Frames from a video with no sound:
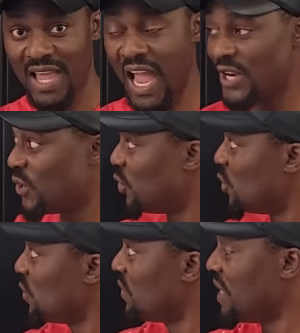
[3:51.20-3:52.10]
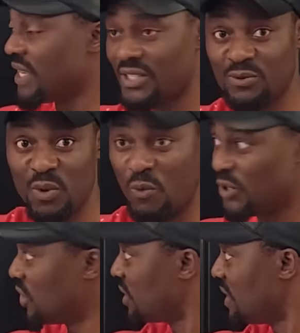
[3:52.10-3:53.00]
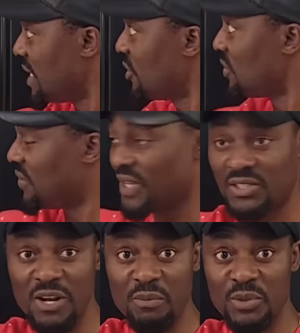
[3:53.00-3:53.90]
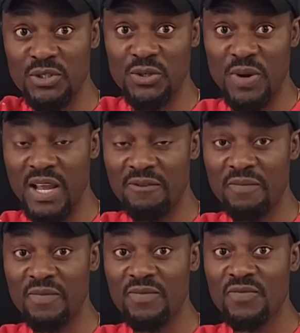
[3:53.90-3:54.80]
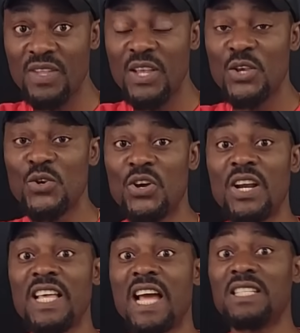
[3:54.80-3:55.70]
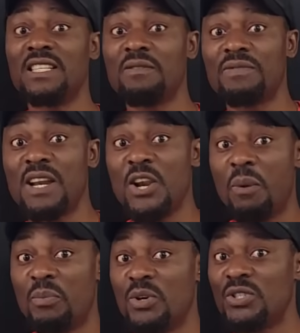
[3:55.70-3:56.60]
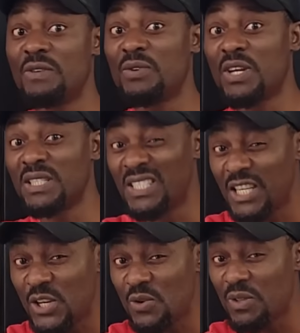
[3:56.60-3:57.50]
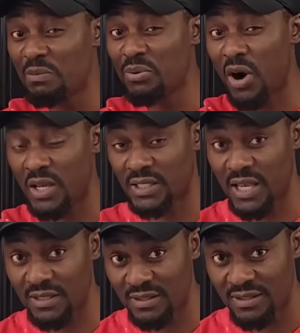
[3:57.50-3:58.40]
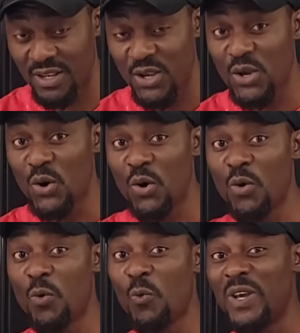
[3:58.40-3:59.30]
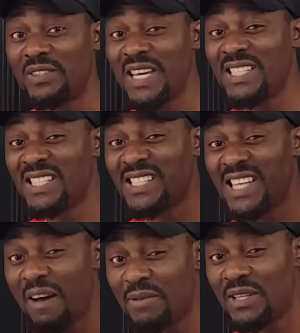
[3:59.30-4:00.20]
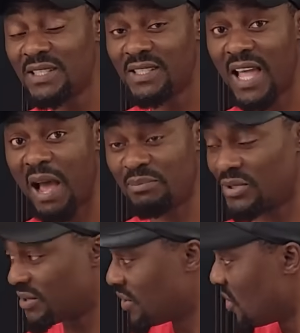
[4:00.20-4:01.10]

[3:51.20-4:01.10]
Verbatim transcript: and you do this, what we just did to this number to it, you're going to get different numbers. If you continue the process within 7 steps,